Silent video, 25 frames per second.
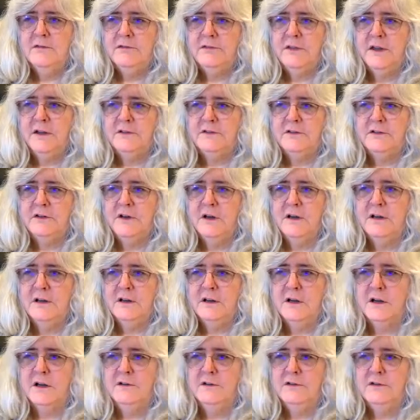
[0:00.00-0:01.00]
that's not a
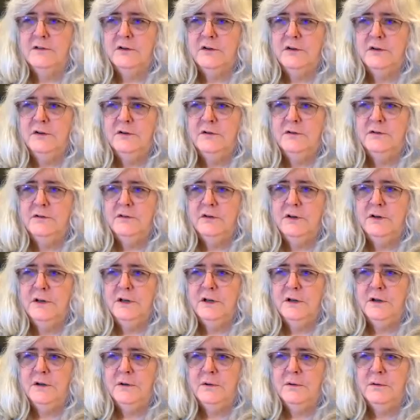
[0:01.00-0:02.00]
concern to
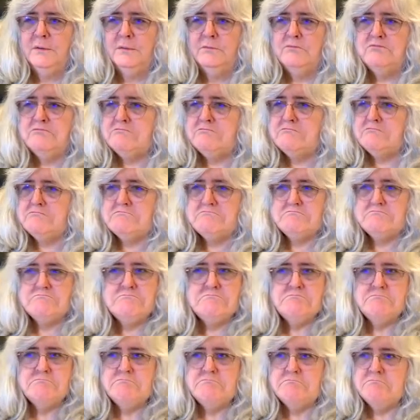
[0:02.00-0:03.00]
you,
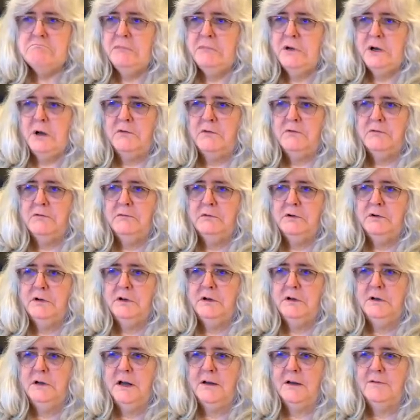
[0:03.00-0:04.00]
go
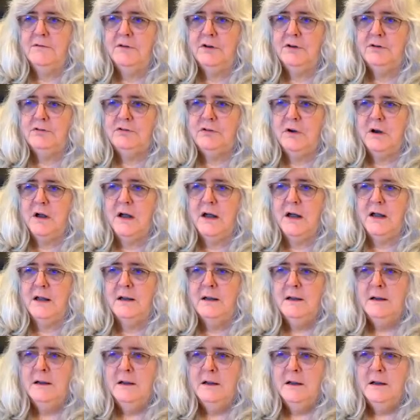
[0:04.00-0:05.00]
give it a try.
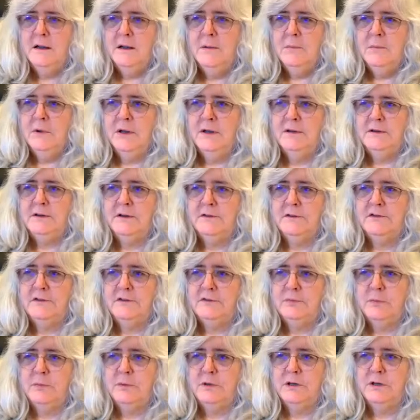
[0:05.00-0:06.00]
But this
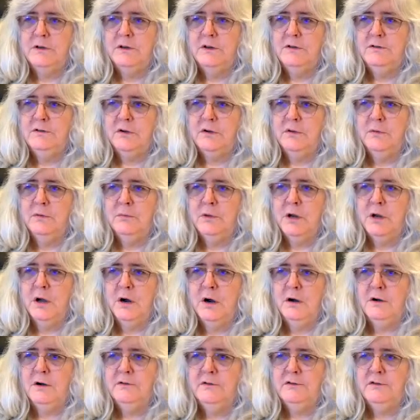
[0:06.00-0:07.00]
is one of the dome
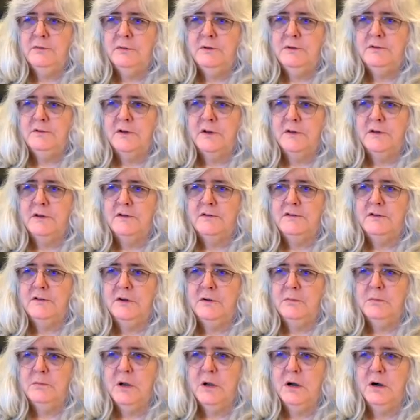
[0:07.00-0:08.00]
cards. We sell these
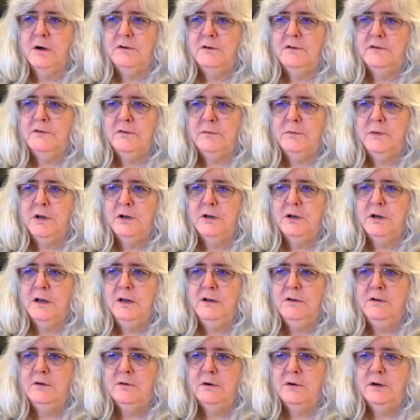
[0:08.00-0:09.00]
dome cards from
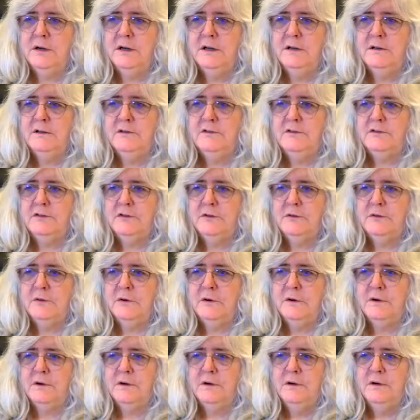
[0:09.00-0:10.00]
Hunkydory in the store.